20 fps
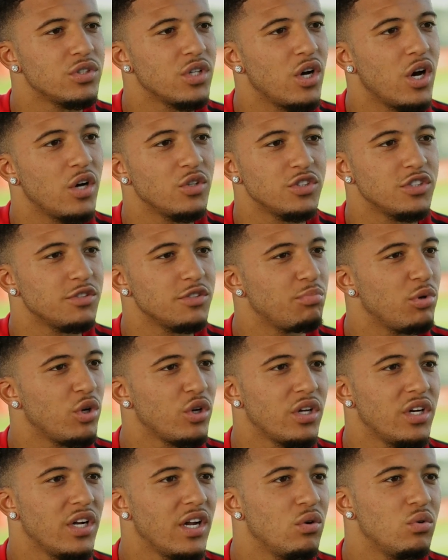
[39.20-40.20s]
so I was just
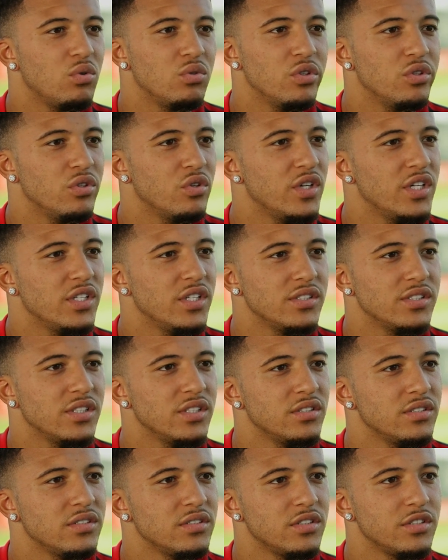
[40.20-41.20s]
blocking out all the noise
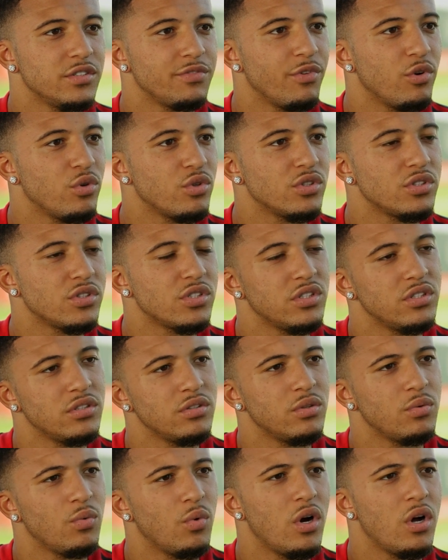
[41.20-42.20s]
and just focusing
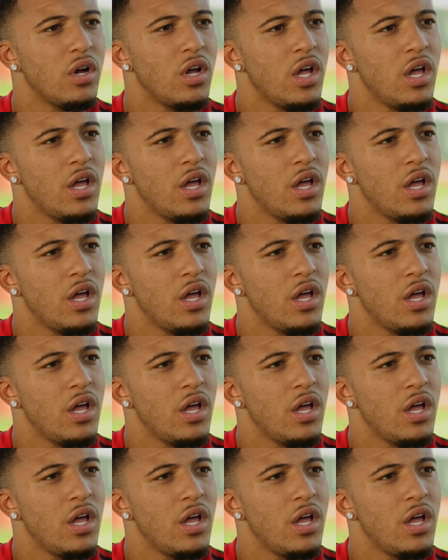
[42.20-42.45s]
what